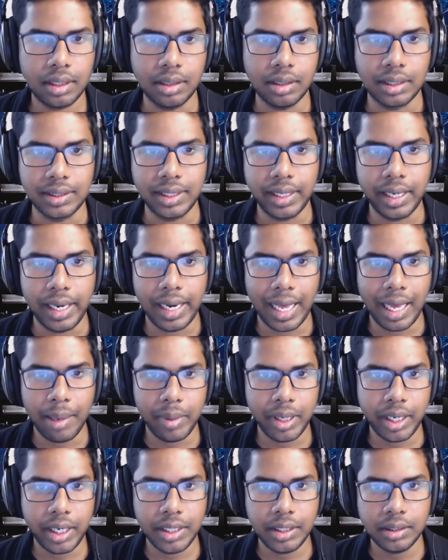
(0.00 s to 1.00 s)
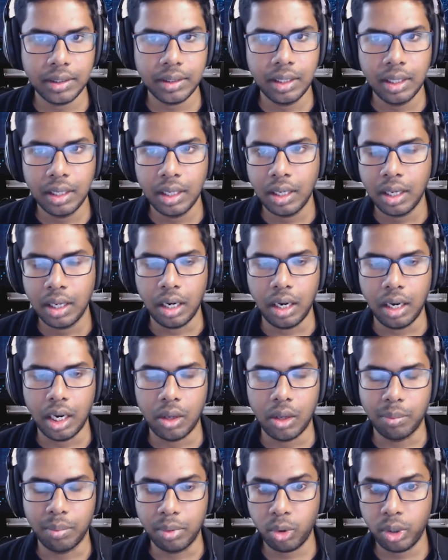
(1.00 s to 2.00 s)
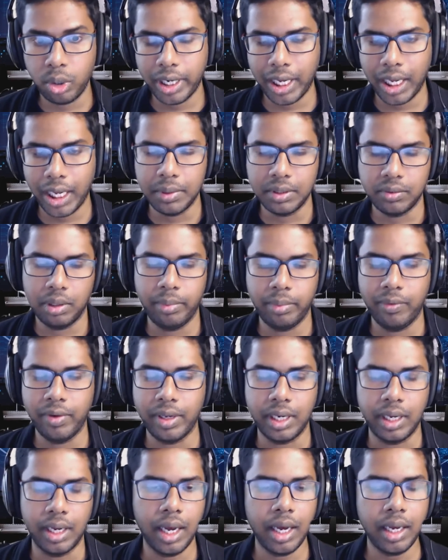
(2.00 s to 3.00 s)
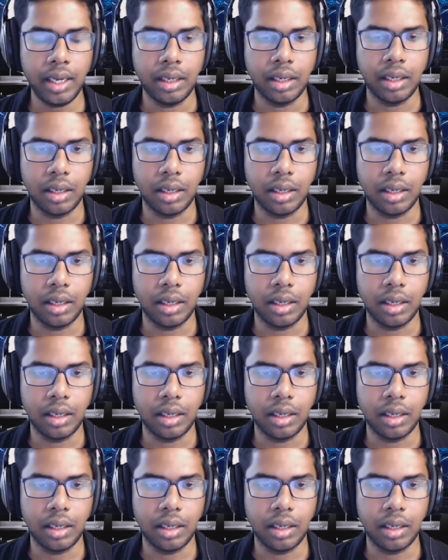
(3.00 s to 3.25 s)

the single application, now the boot times will be very high,